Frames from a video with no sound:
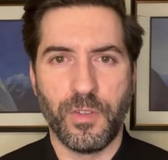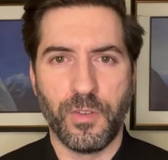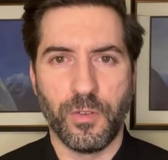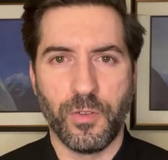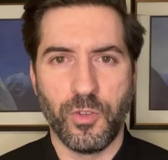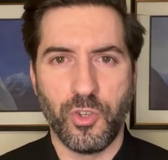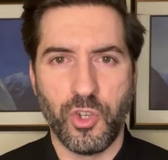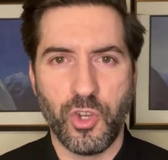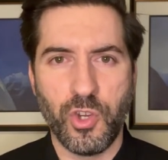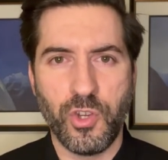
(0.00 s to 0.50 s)

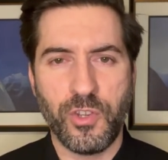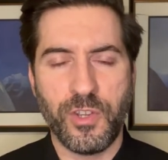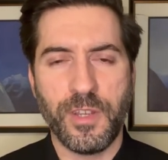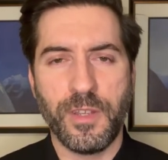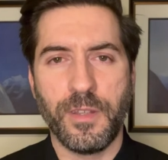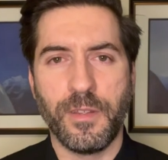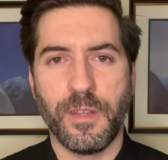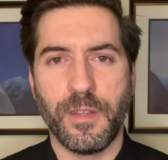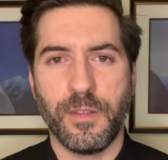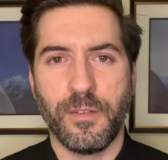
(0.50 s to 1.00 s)

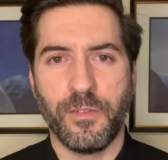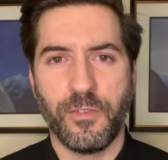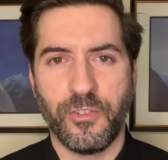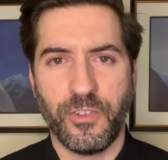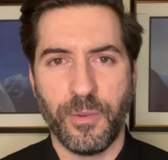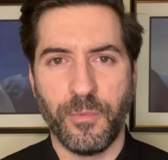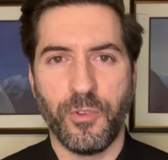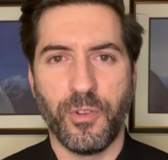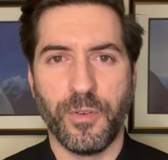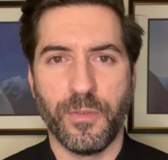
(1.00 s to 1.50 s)
using
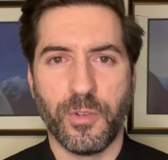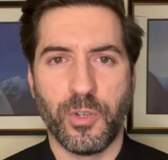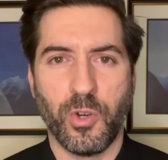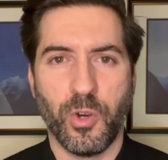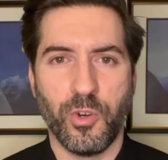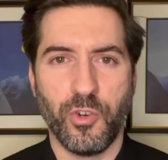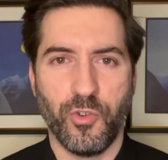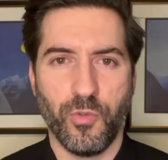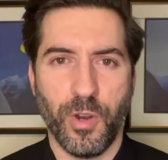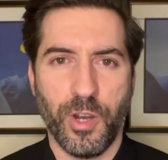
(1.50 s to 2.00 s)
some sort of a
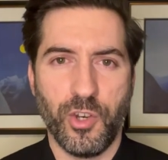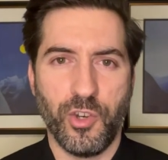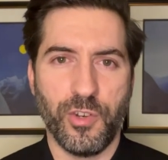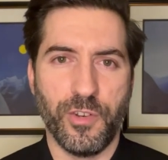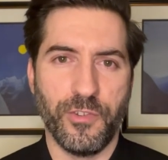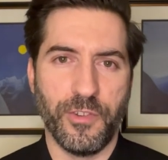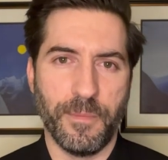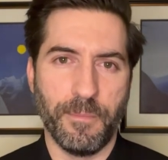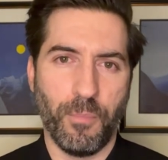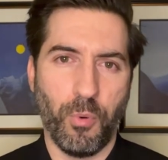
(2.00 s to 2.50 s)
conjuration
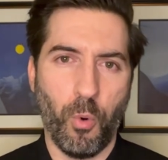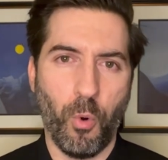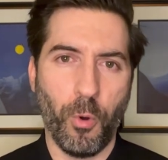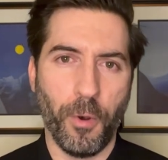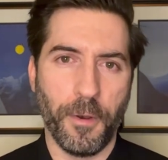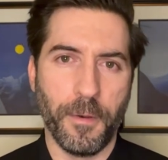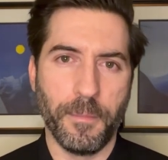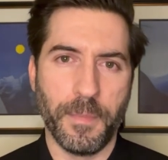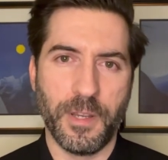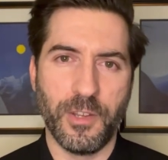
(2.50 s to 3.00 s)
is
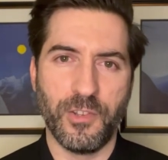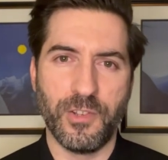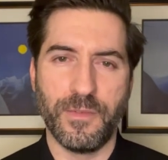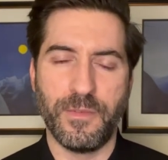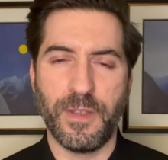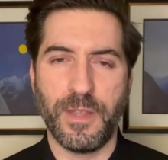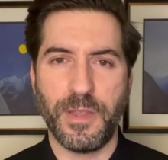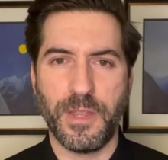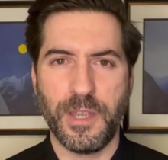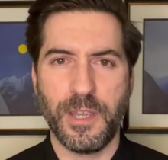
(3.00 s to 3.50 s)
important, because
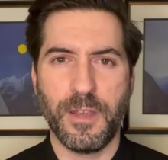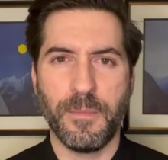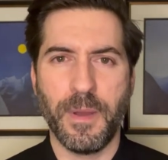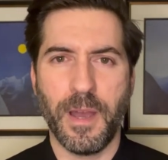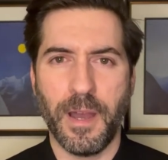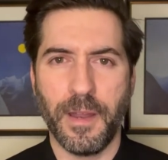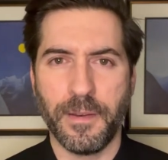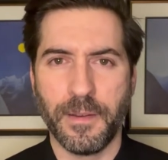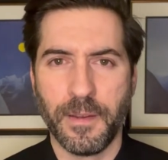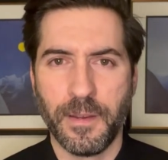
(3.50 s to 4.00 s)
if you think
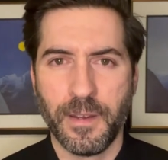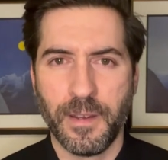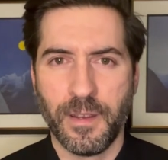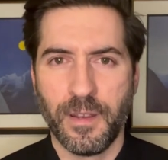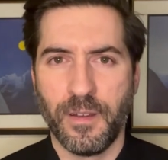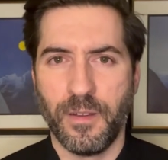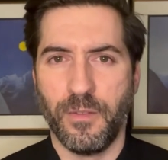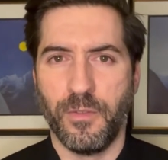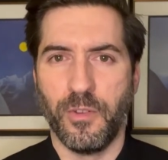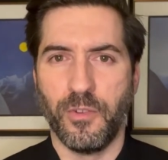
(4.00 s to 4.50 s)
about
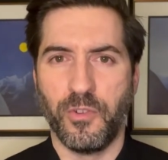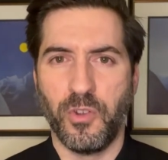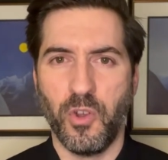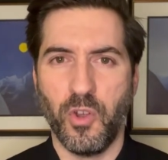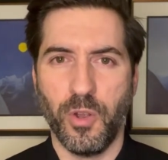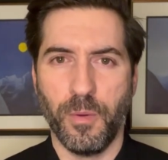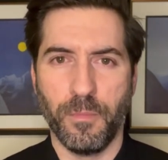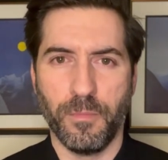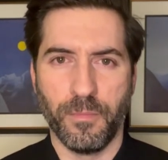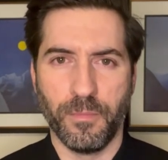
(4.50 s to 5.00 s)
the
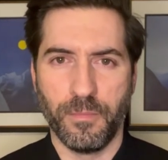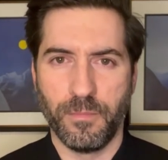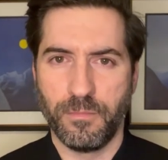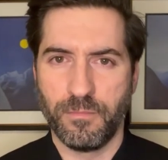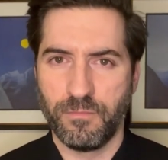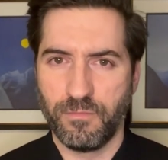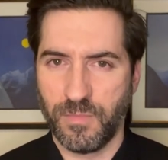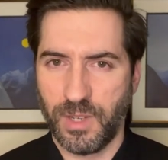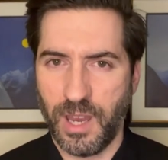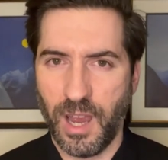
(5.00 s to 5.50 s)
term
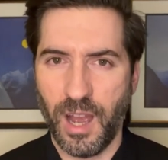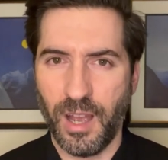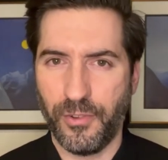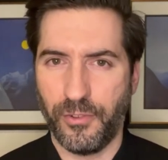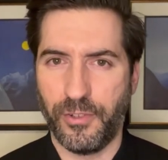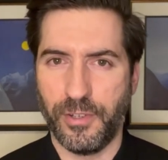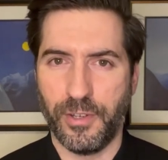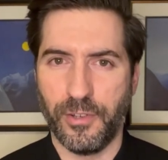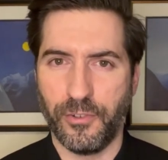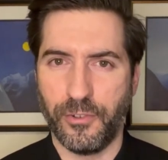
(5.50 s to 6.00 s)

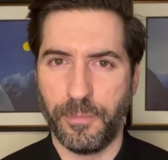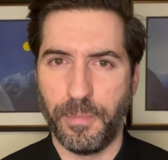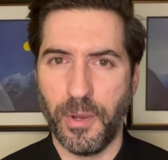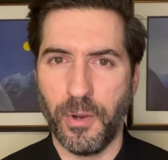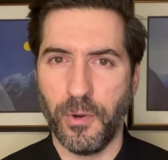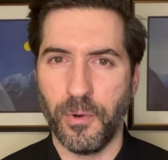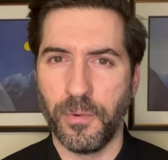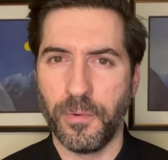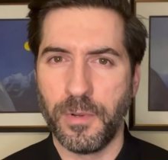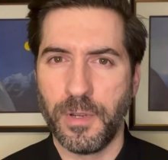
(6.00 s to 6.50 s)
casting a
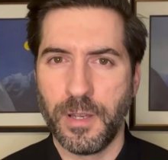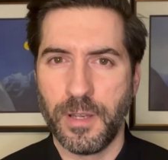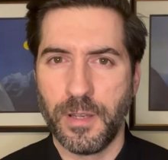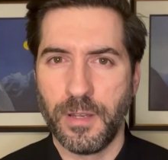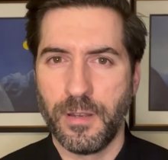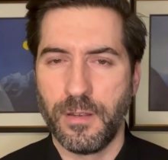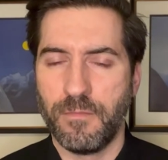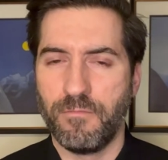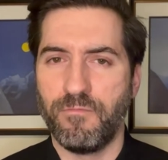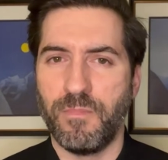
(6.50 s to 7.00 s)
spell,
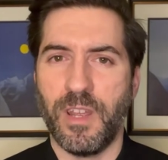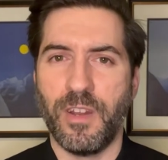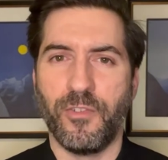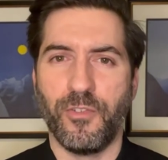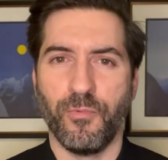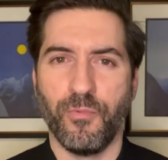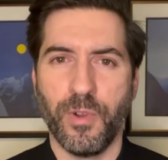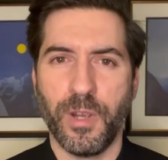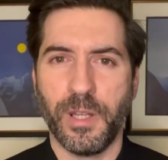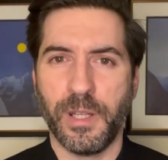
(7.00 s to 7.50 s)

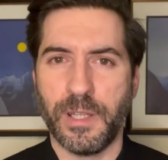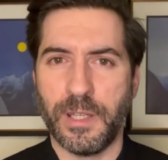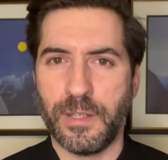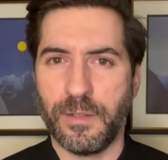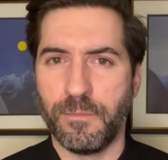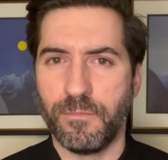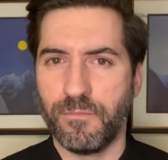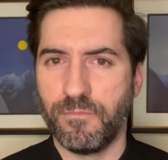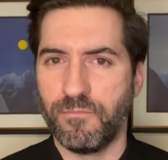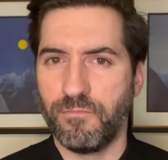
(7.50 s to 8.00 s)
it's
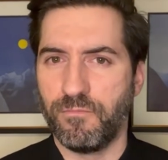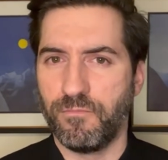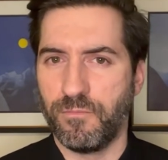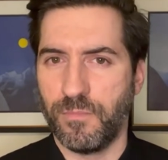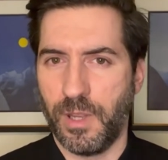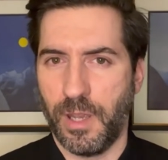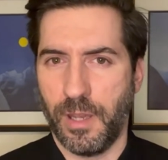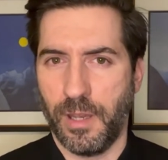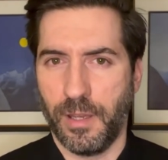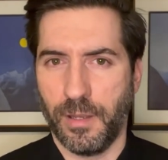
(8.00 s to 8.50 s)
really
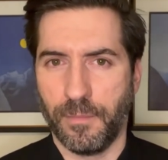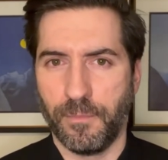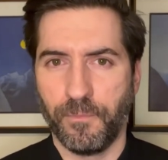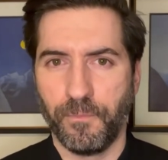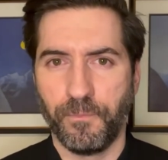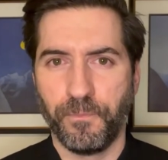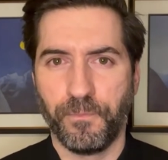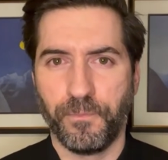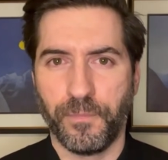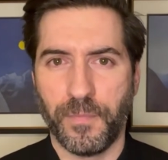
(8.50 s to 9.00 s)
uh,
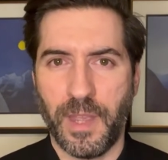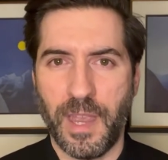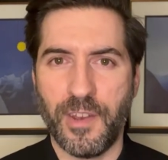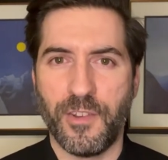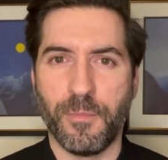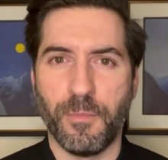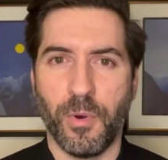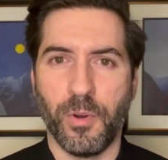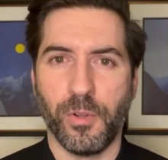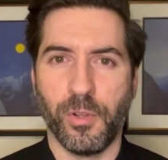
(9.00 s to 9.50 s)

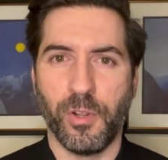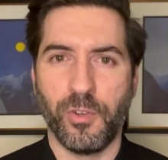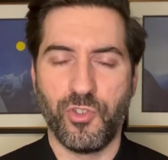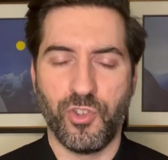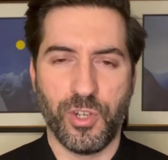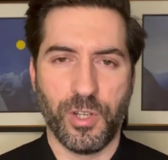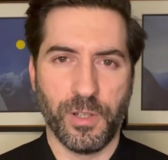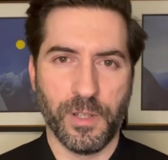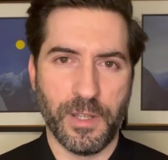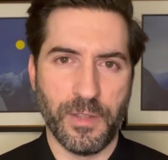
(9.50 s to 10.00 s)

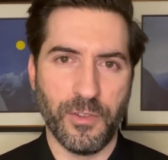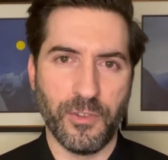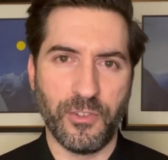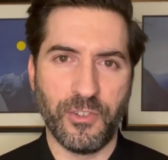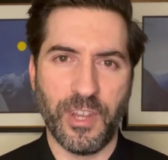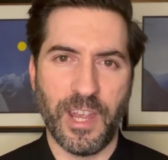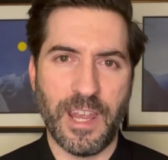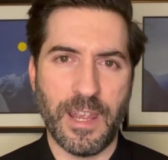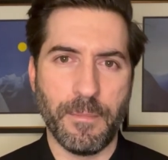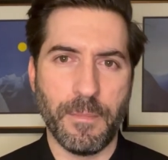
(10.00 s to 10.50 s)
etymologically the
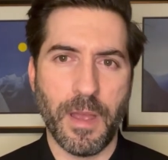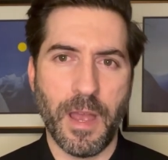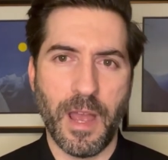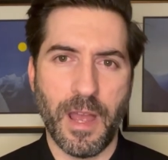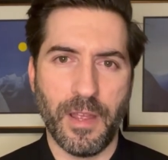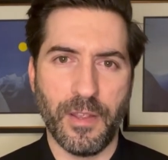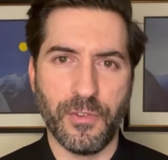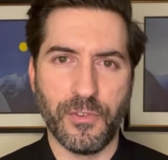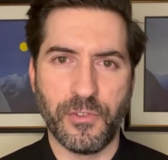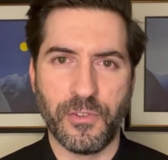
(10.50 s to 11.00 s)
same
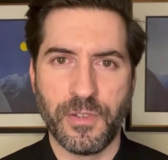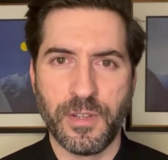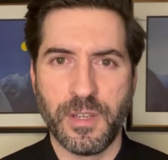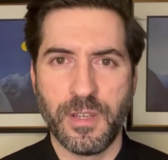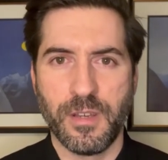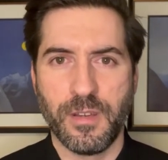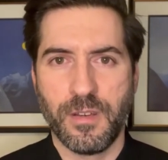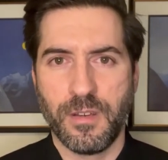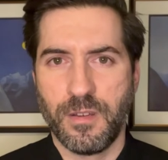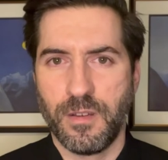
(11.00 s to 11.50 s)
as
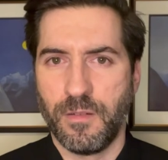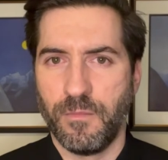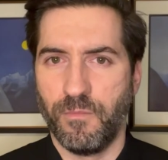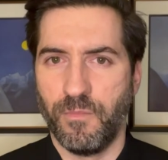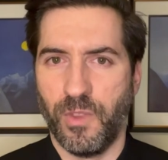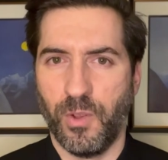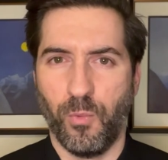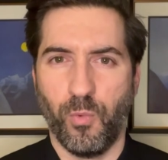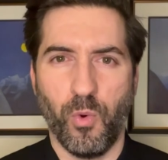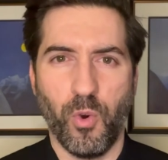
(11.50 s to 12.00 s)

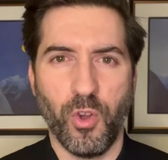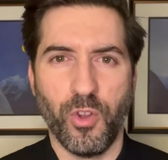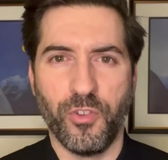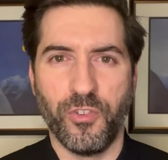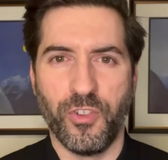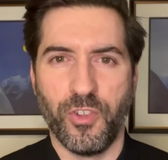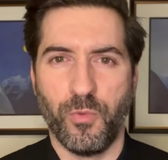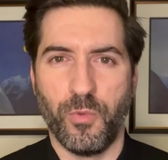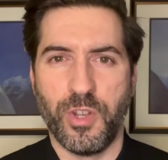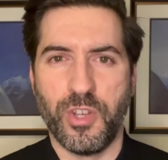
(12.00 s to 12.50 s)
the
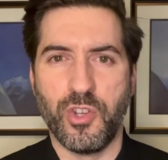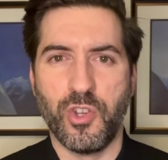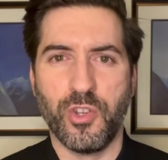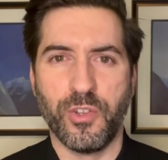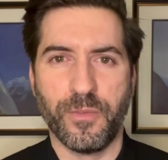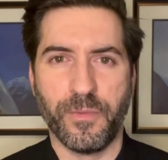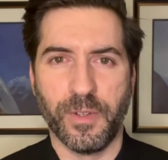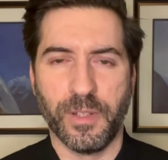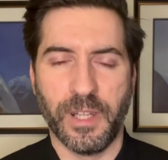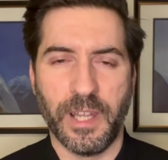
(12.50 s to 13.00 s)
words that we
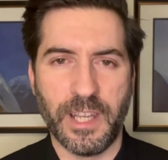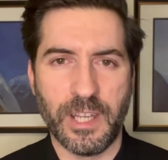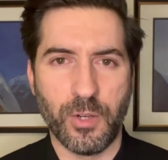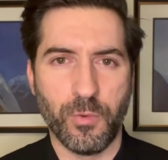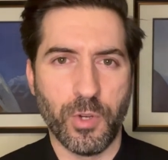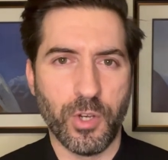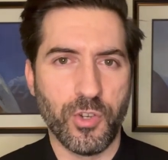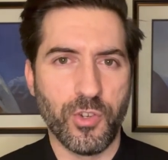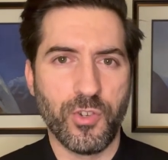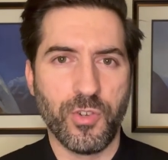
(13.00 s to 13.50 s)
use for
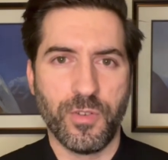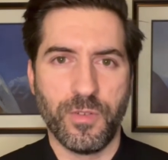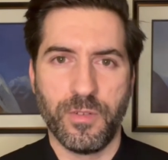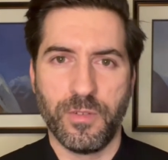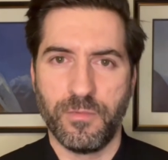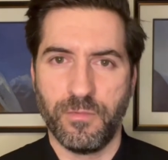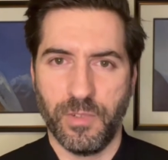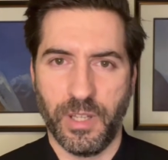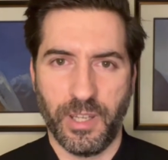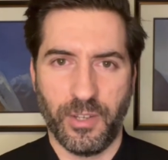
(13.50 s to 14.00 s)
language,
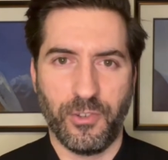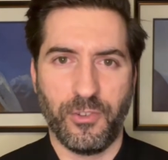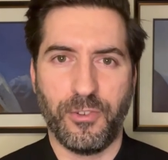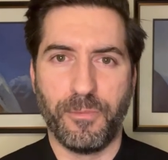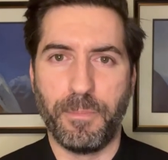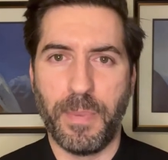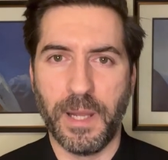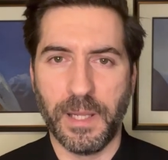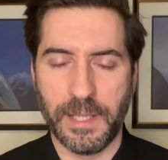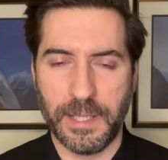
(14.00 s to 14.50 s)
like
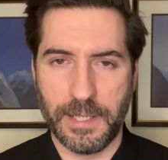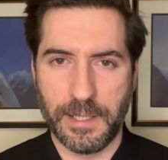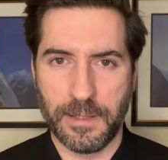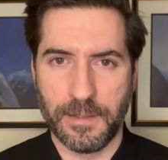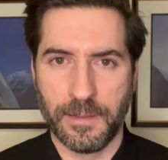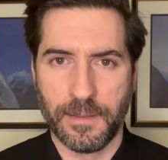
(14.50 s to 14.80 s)
spelling,